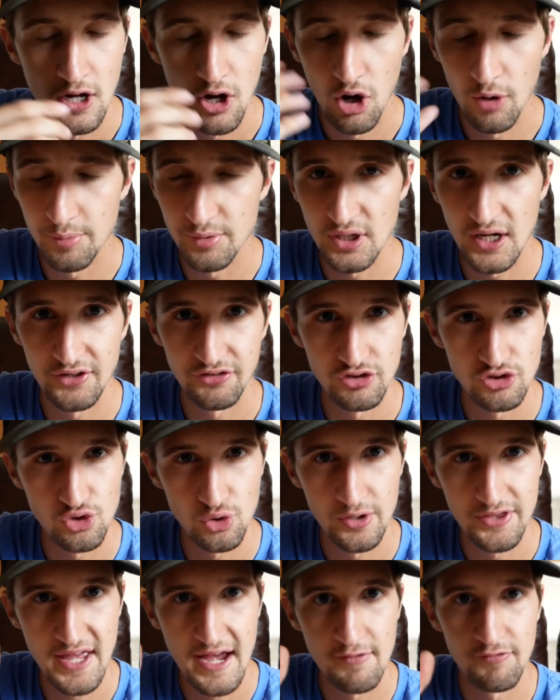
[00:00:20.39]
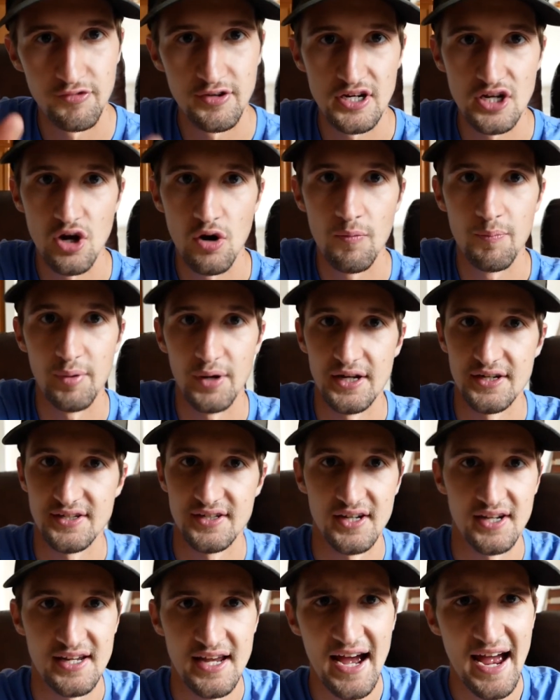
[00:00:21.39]
Hope you guys enjoyed that video, but
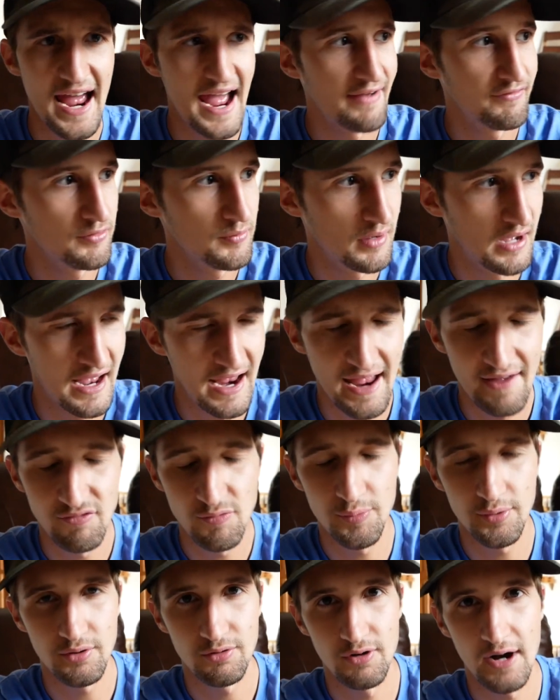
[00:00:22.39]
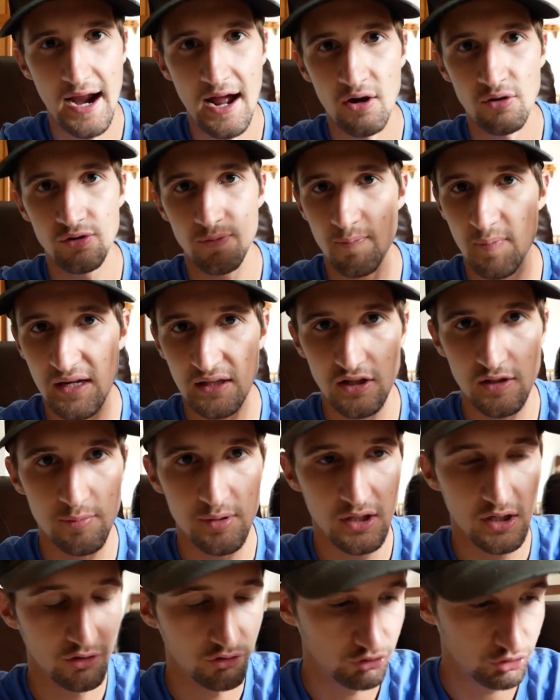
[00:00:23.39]
uh, yeah, I haven't, I haven't been around, mainly
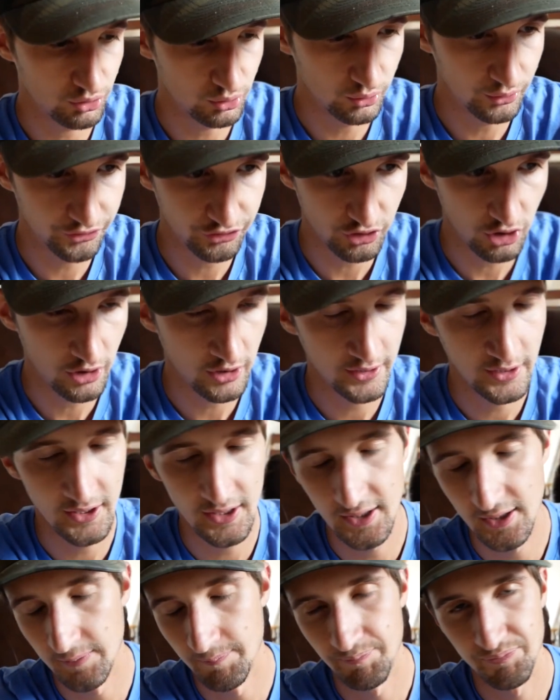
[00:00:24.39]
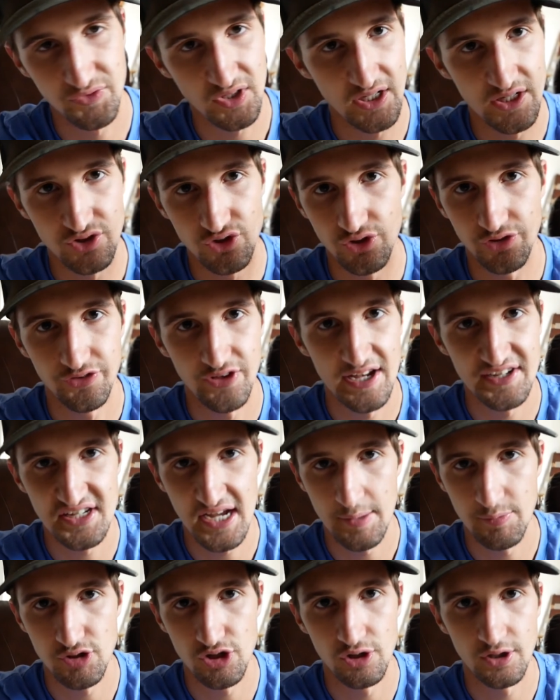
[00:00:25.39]
because school started and it's just that
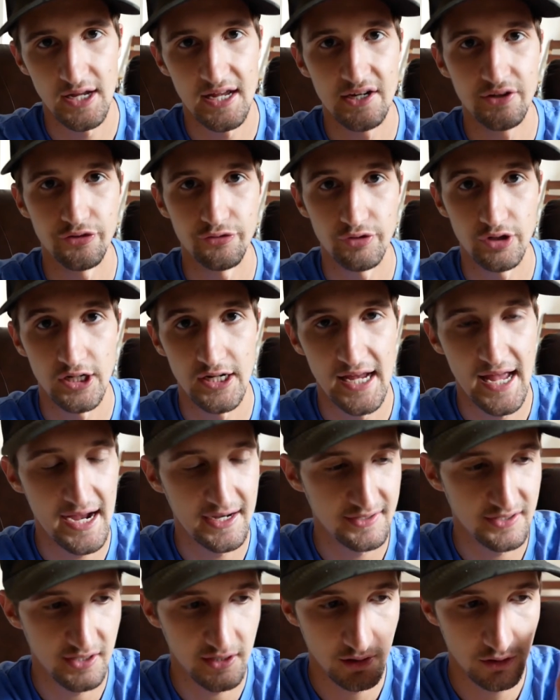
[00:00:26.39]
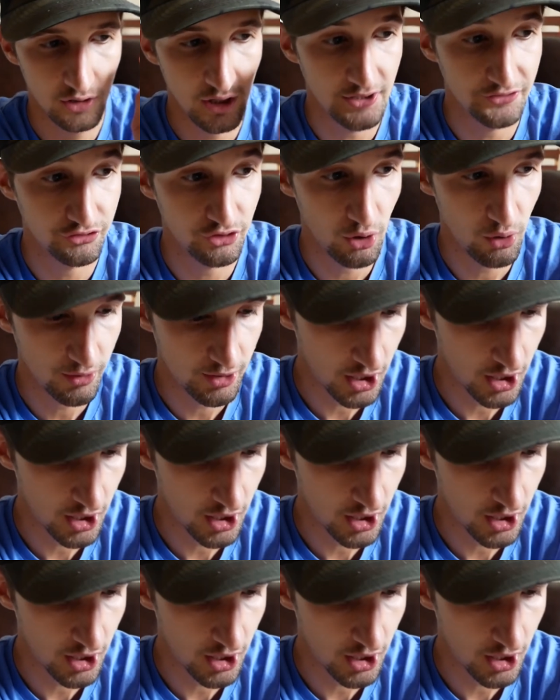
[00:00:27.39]
time of year again, it's very hectic, lots going